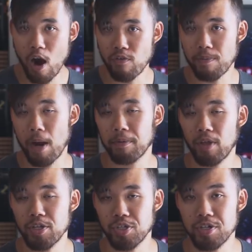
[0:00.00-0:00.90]

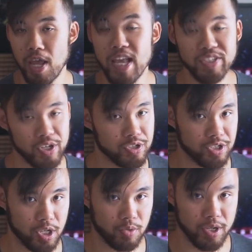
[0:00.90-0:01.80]
Overpopulation is a
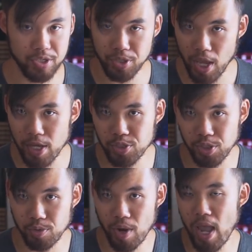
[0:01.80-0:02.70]
serious
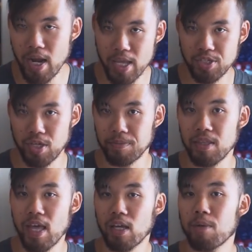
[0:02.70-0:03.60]
issue, and it's
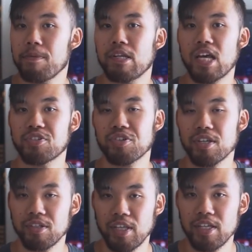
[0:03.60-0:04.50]
something that could
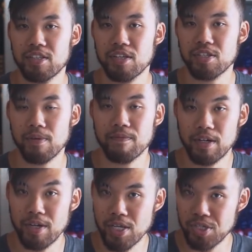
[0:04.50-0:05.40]
potentially lead to some
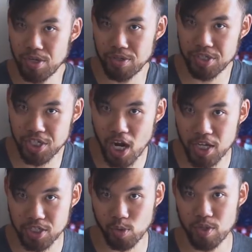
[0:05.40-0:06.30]
very serious
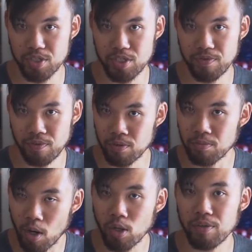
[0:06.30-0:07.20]
consequences
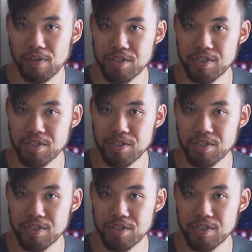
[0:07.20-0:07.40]
for all of